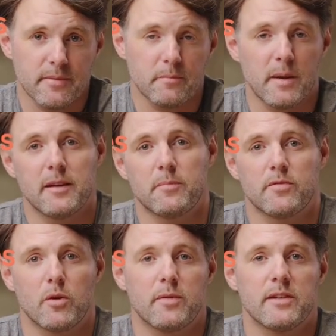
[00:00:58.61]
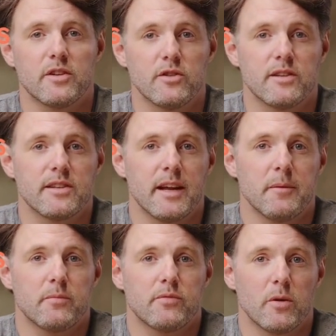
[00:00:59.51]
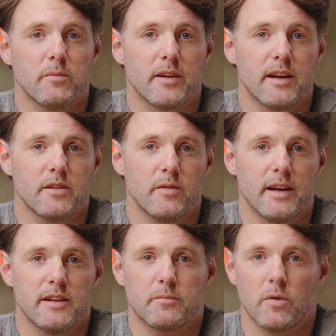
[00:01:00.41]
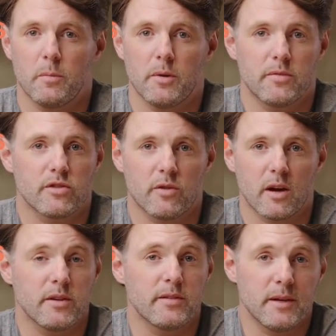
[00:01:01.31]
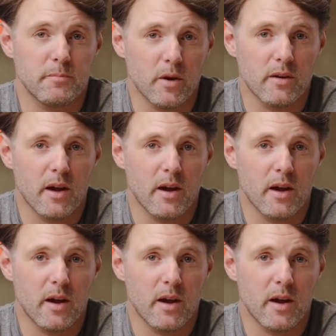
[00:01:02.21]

Many performance issues stem from data-related problems rather than model